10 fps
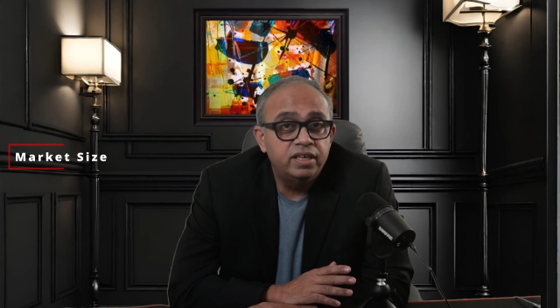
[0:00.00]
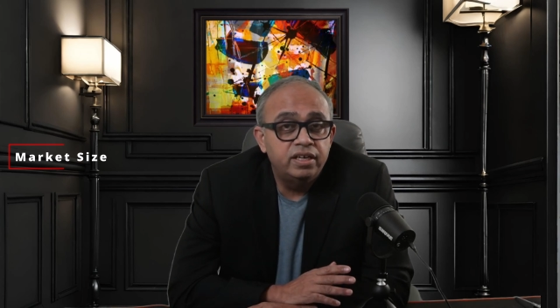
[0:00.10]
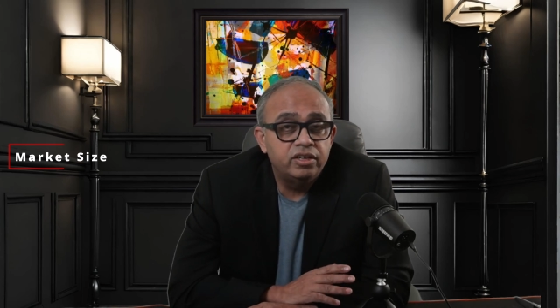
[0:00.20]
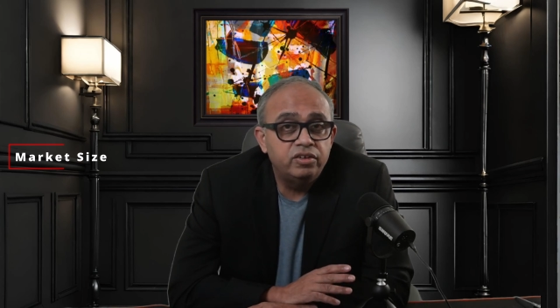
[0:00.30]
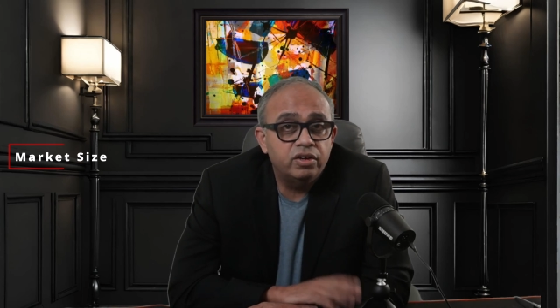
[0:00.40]

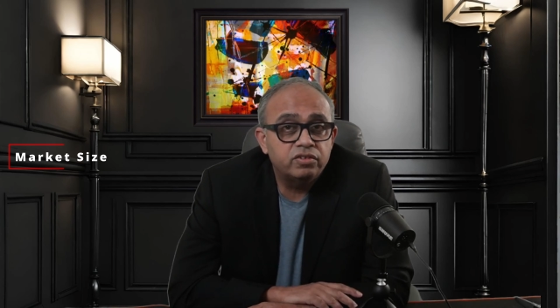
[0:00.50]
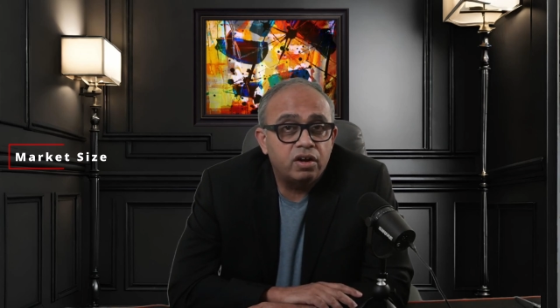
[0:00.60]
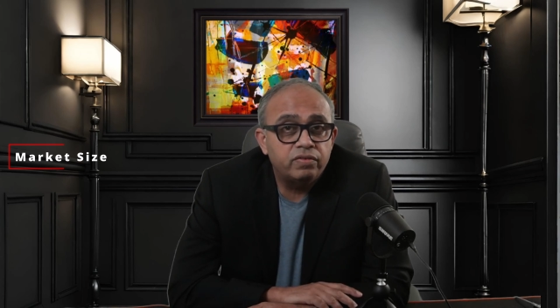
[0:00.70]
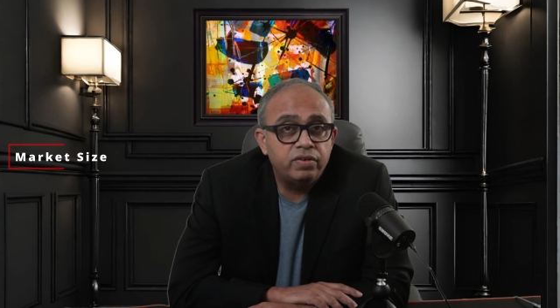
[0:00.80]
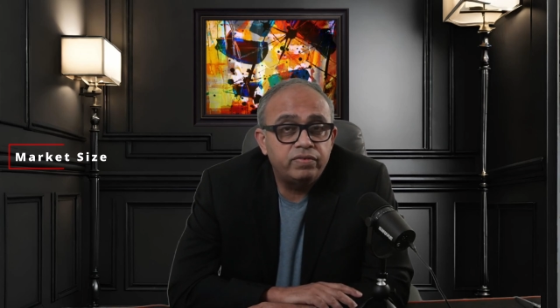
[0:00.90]
US dollar
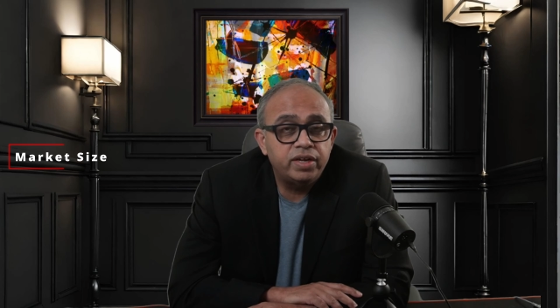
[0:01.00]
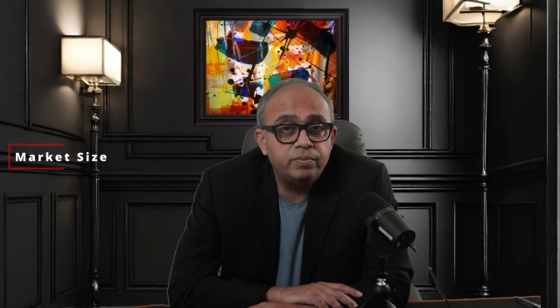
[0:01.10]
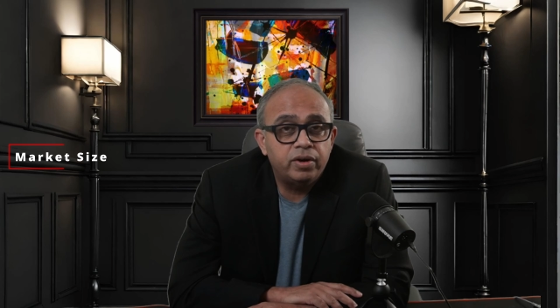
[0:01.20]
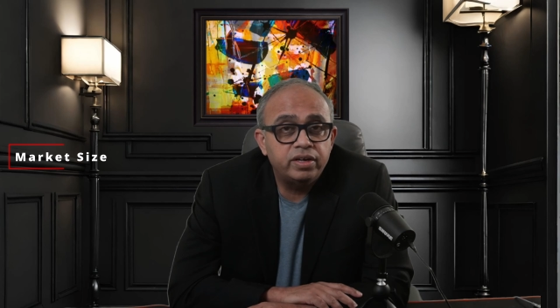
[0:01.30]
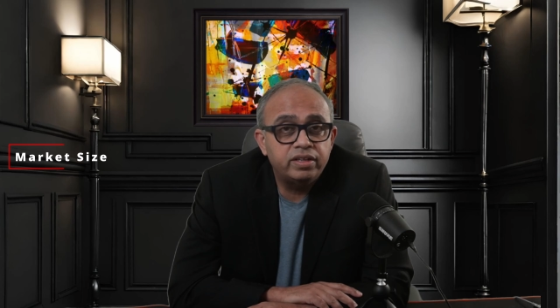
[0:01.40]

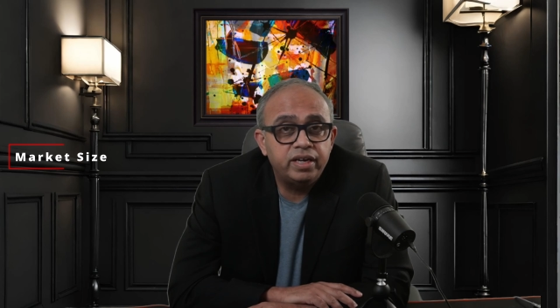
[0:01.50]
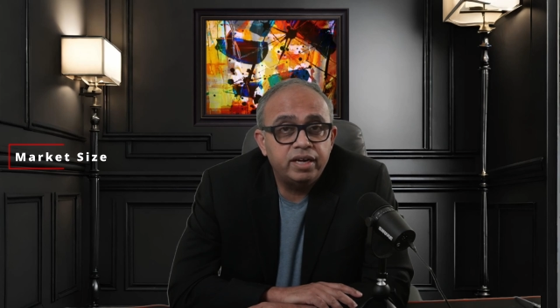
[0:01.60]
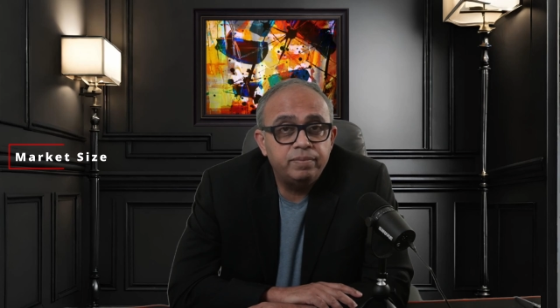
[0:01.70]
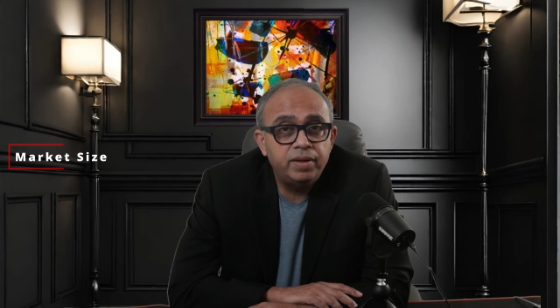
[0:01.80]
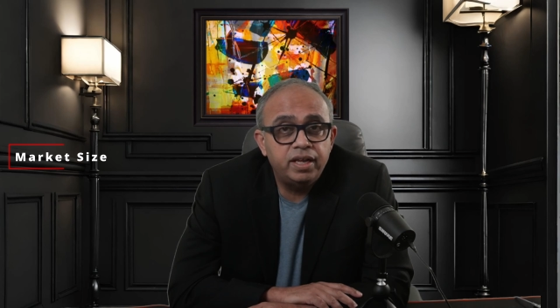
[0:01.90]
15.38
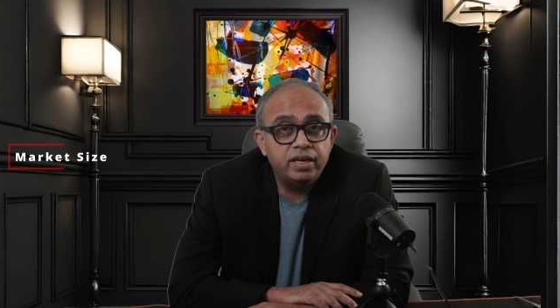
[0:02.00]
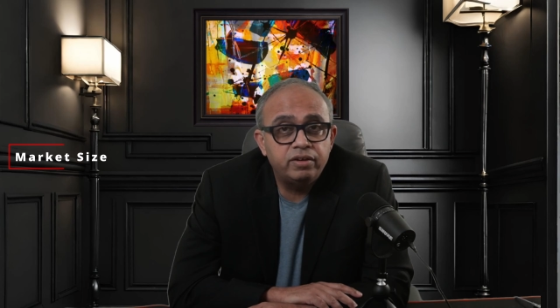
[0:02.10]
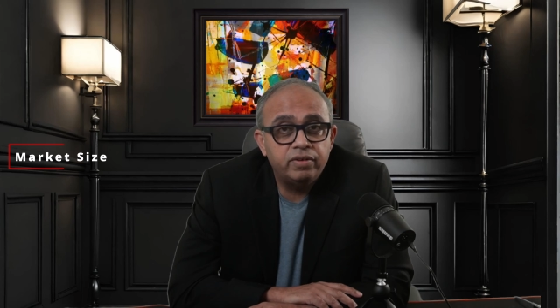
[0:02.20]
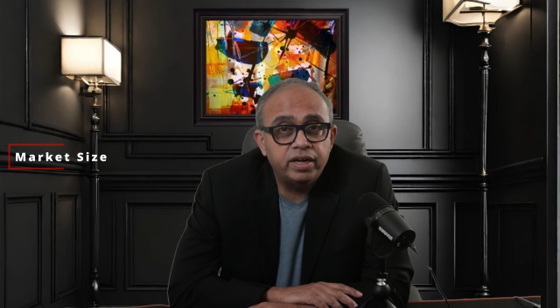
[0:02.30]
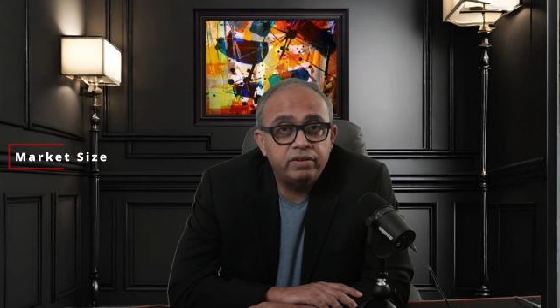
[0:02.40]
billion in
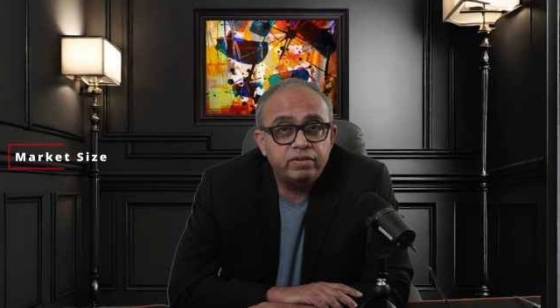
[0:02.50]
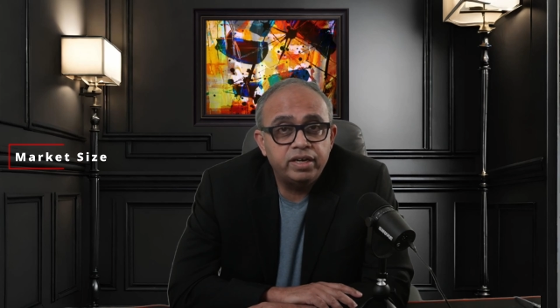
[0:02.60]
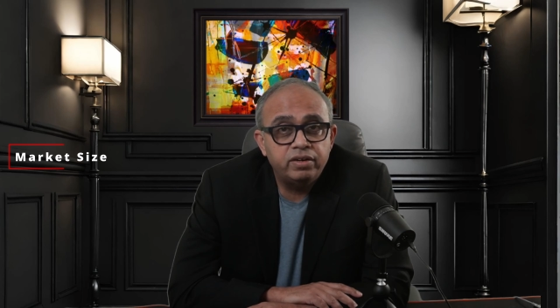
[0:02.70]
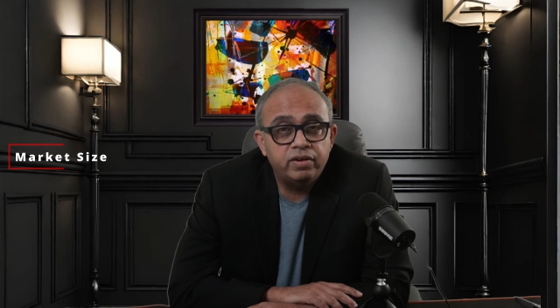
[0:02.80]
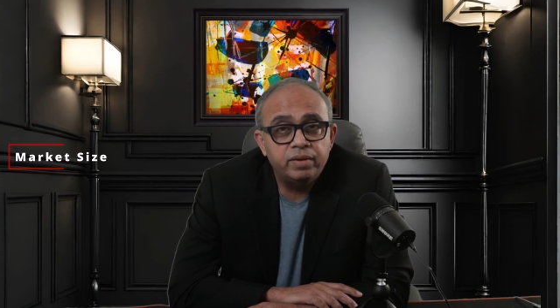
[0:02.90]

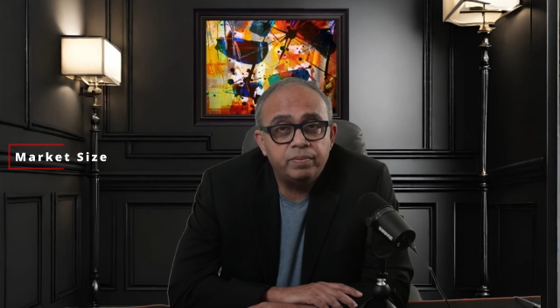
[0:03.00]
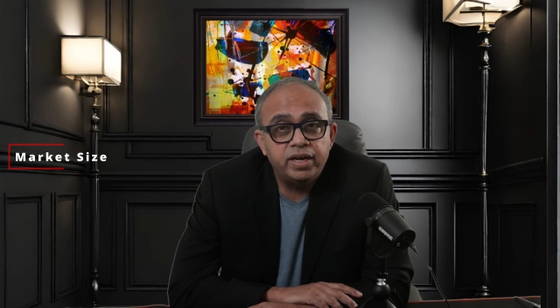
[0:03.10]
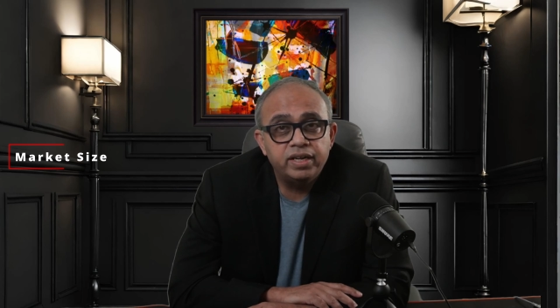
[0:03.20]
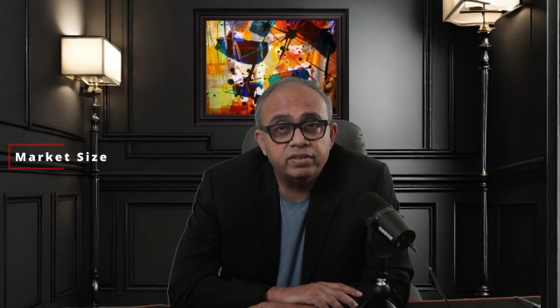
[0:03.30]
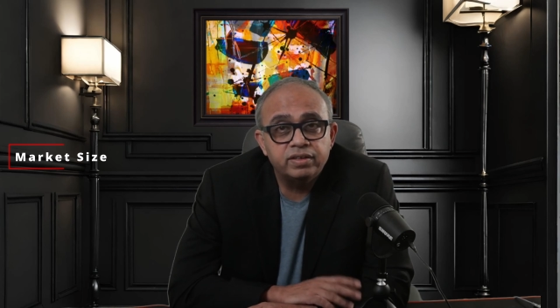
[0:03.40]
2022 and
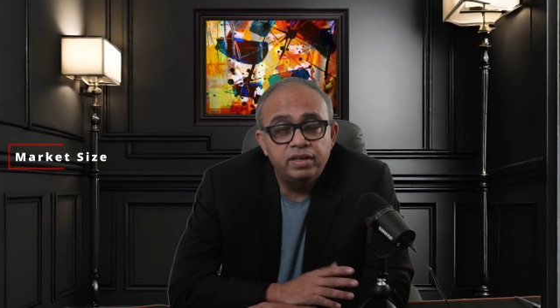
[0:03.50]
predicts